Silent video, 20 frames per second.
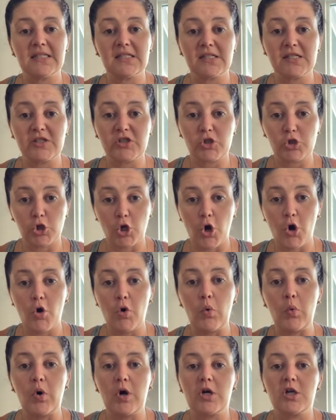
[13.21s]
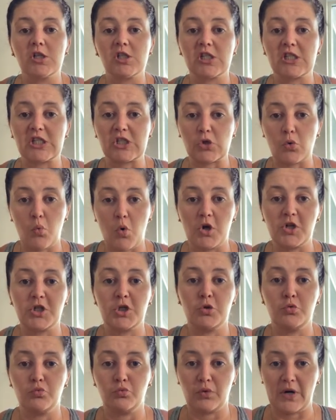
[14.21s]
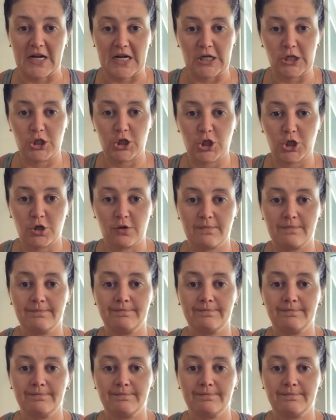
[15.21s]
and slow squat and reach.